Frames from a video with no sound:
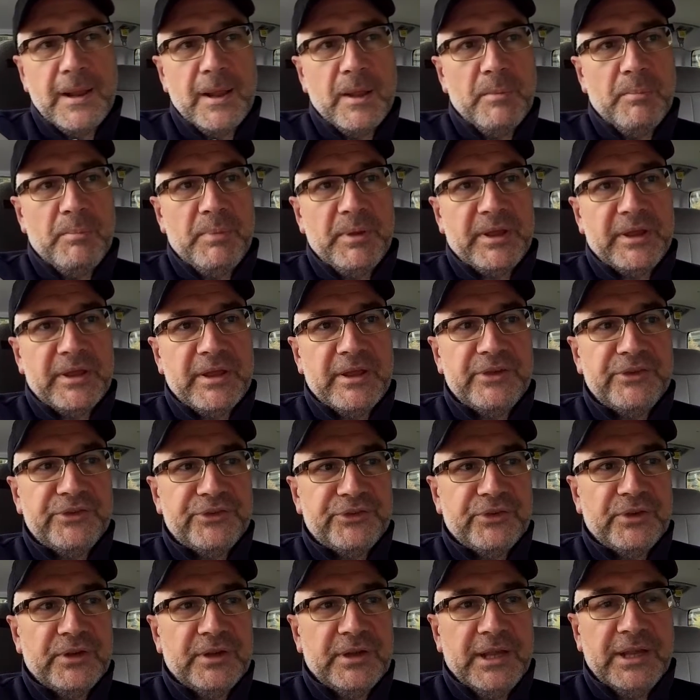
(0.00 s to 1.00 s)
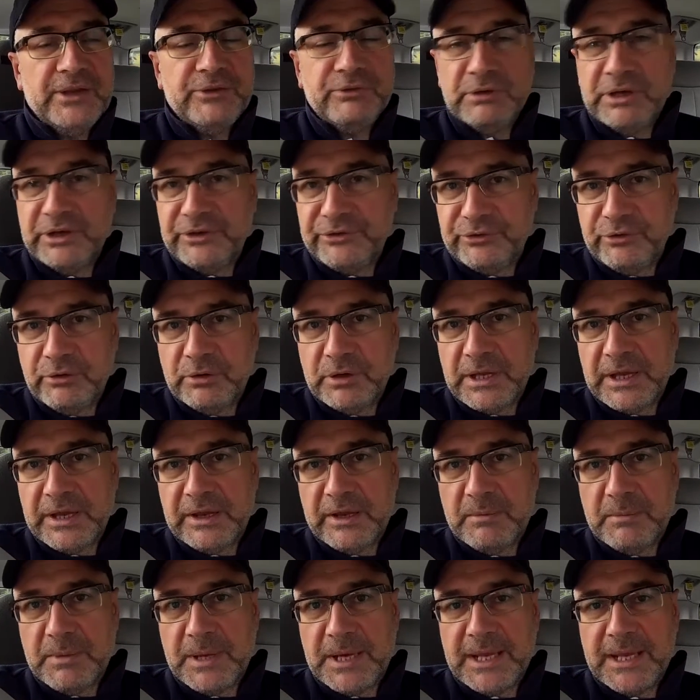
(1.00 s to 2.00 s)
because he's really struggling at the
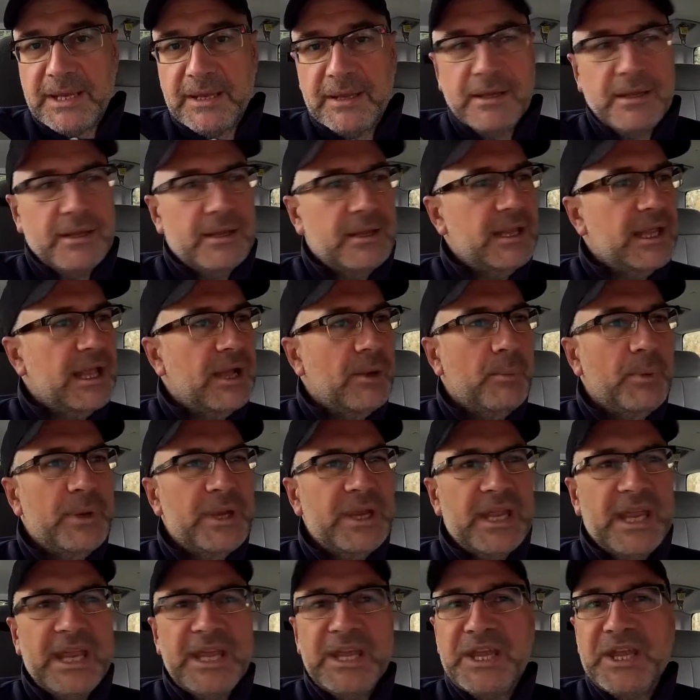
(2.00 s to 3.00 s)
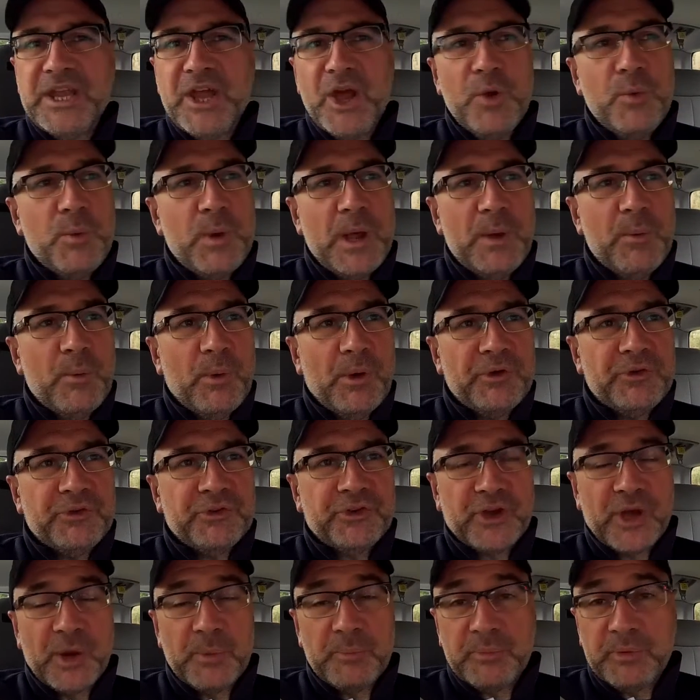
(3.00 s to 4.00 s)
minute, and we in no way want to
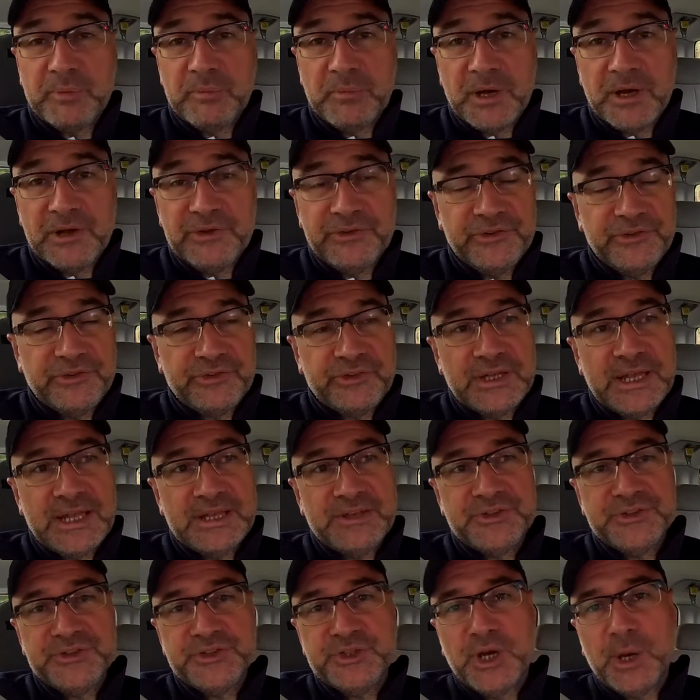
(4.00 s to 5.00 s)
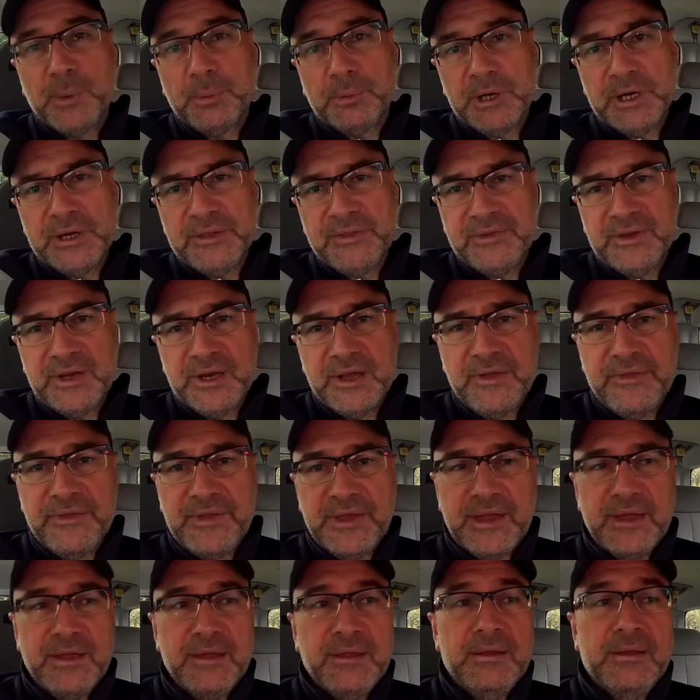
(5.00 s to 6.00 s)
compromise this lad's job or anything like
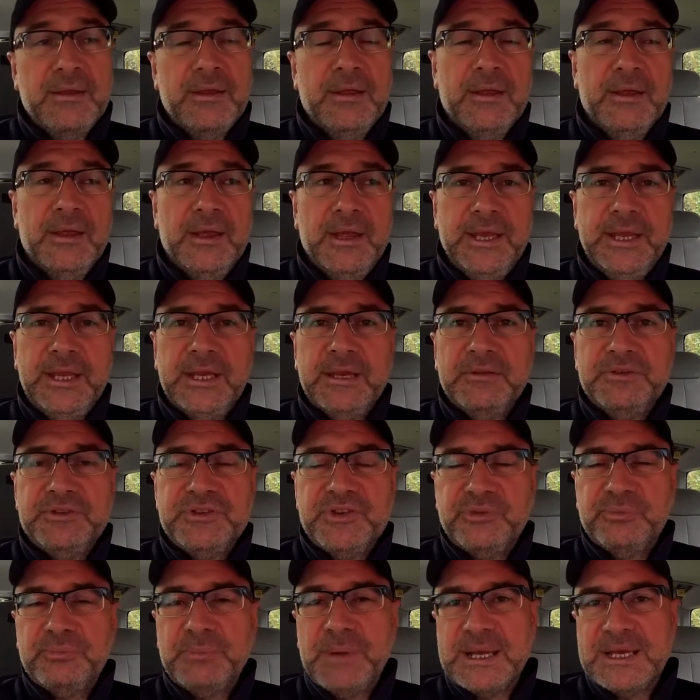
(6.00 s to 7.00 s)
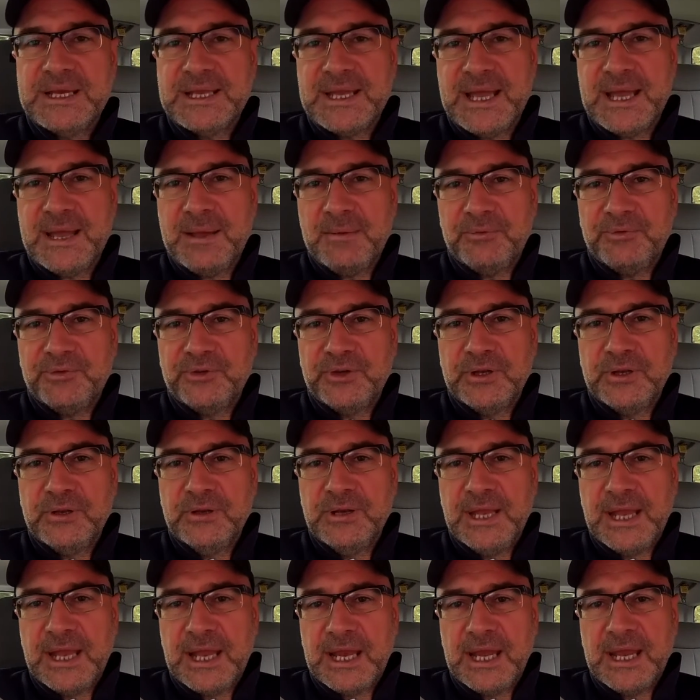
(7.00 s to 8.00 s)
that. You know, just made it
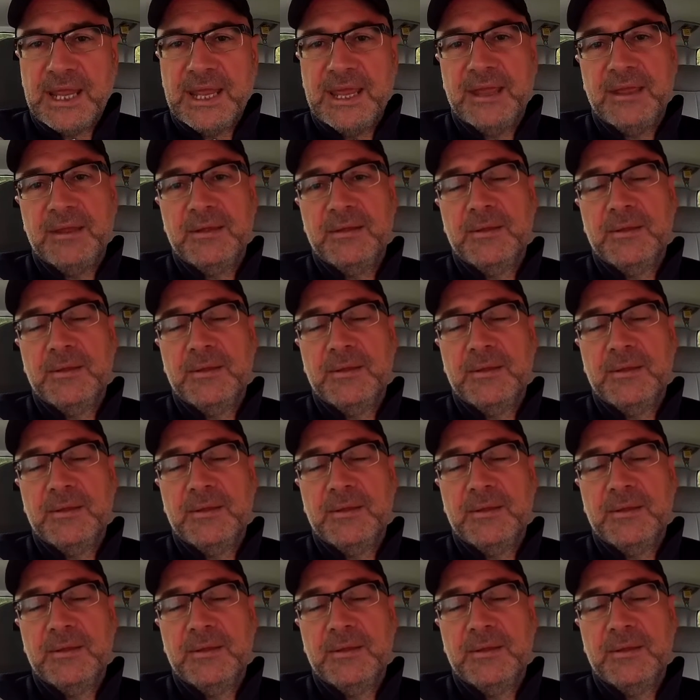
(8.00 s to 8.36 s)
absolutely clear